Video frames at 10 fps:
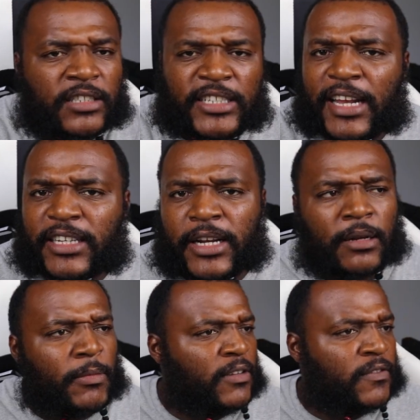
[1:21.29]
sat
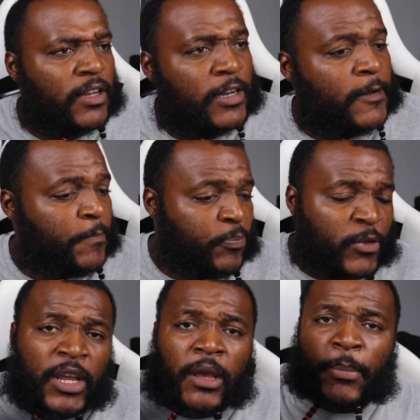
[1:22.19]
there and motherfucking
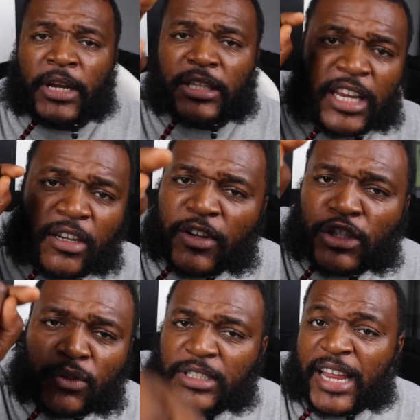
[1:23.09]
picked
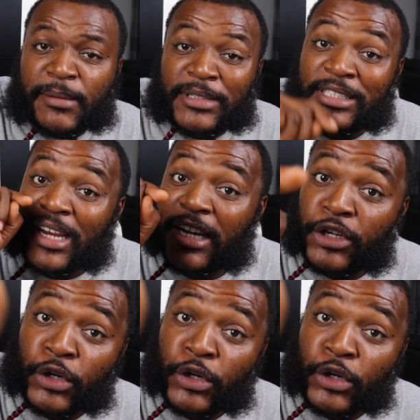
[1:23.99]
individual names and said,